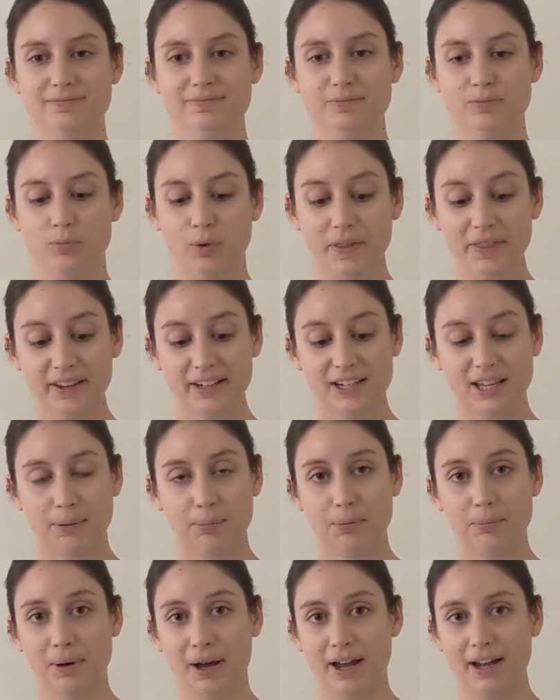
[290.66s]
one thing to keep
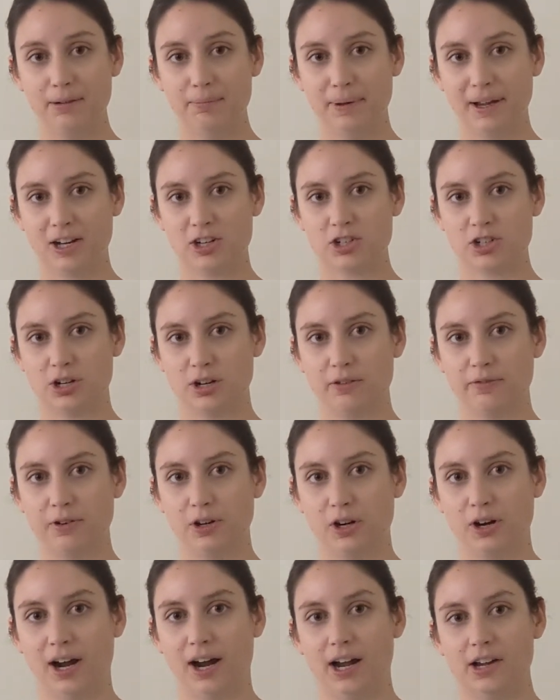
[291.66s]
in mind, make sure for
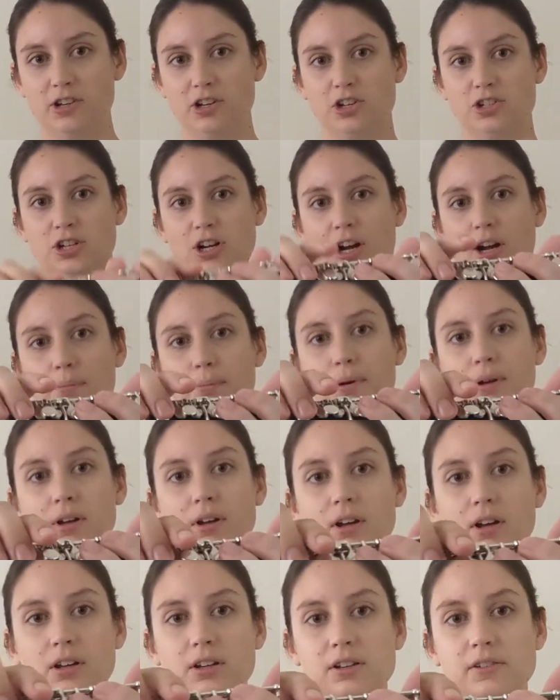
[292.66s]
your high G sharp,
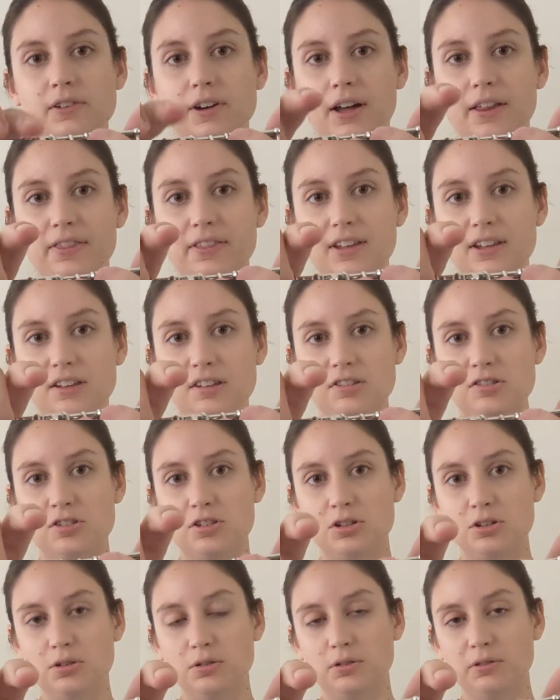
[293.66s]
you've got these
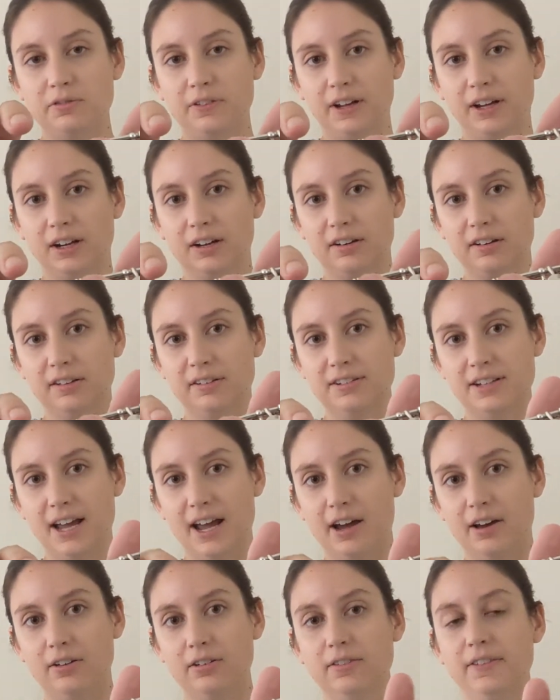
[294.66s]
two fingers
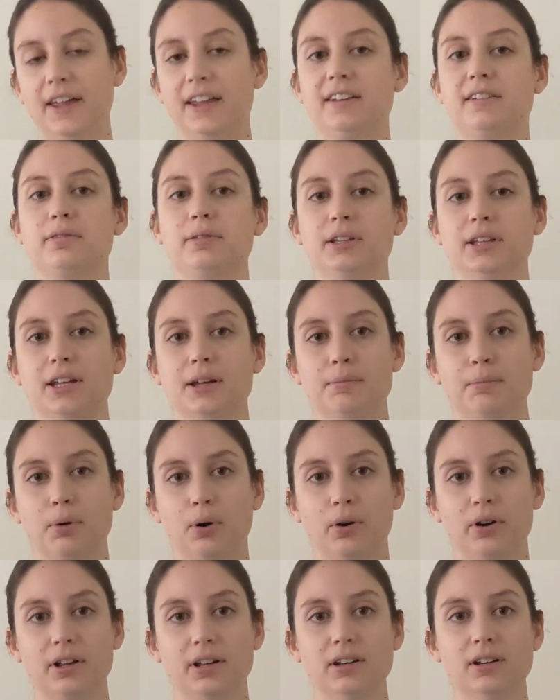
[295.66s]
down. That's really
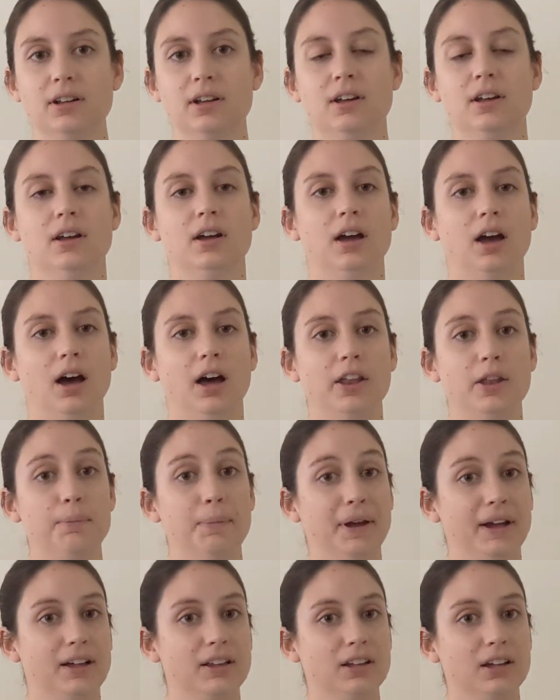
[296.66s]
important. on the
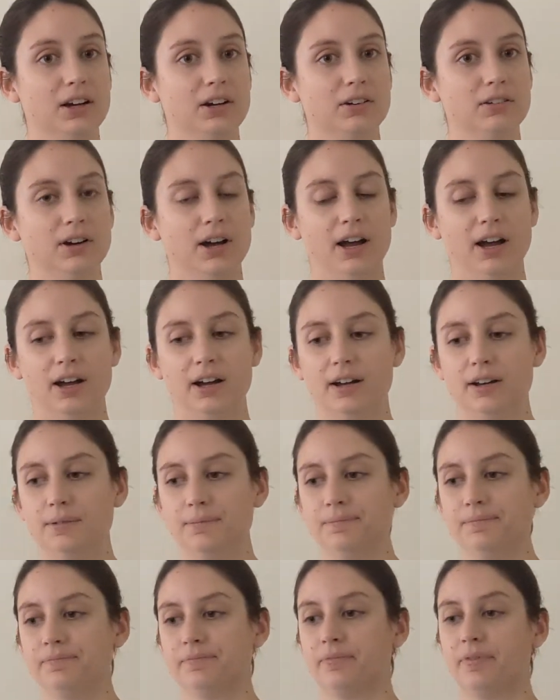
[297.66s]
piccolo.
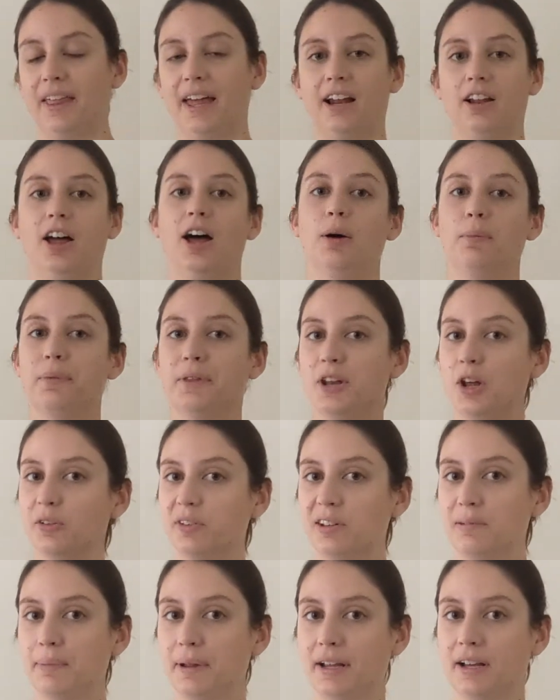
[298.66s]
That'll help the
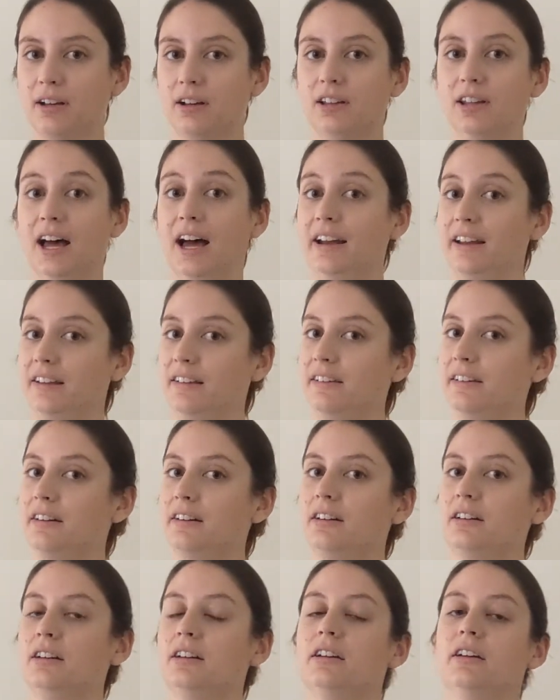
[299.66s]
notes speak a lot
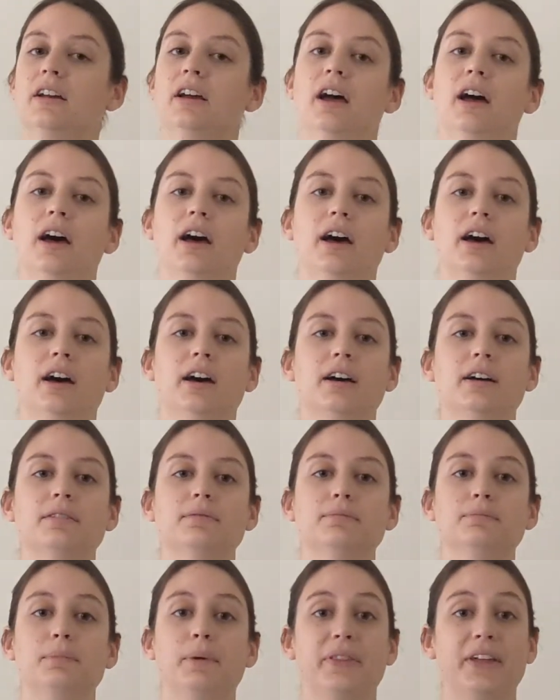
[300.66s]
easier.
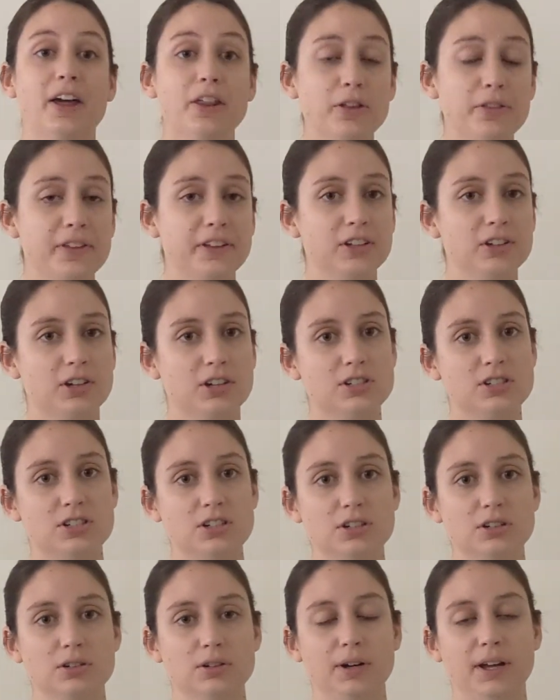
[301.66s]
But the other thing you can
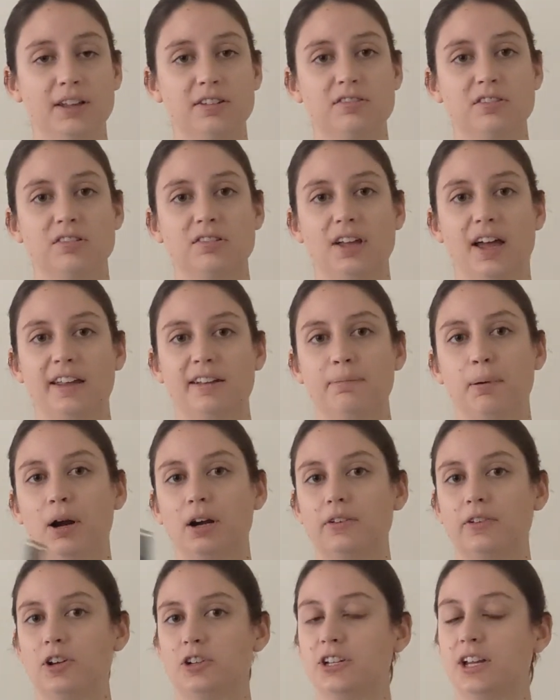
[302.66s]
do is just as part
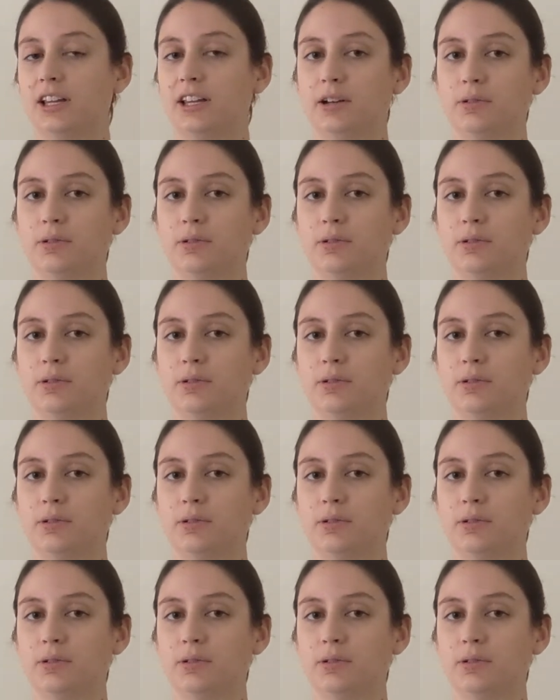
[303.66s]
of your daily